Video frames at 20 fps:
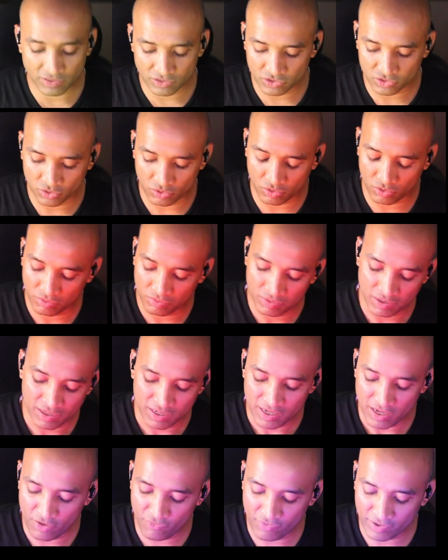So
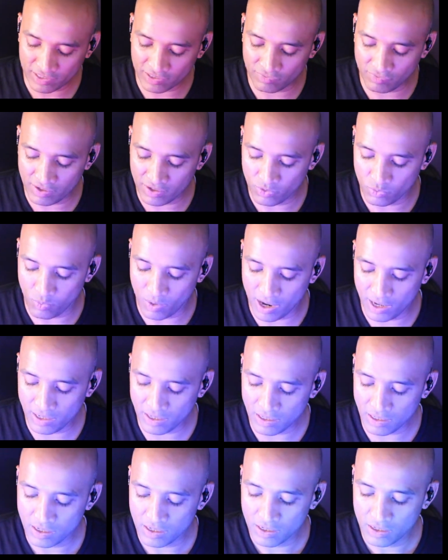effectively
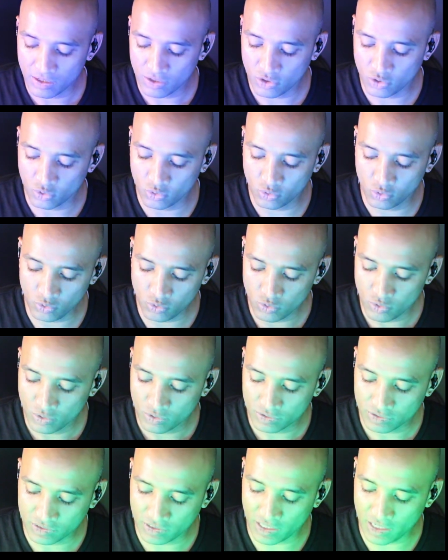1, 2,
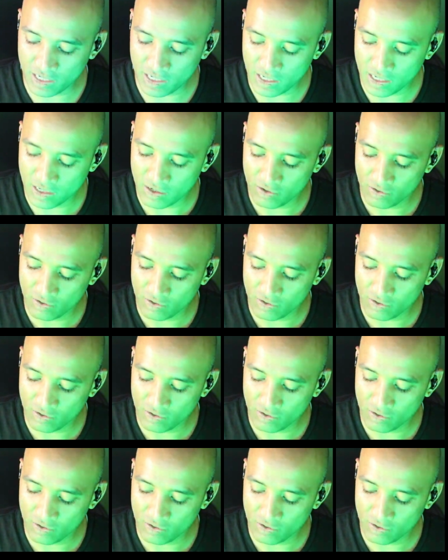3,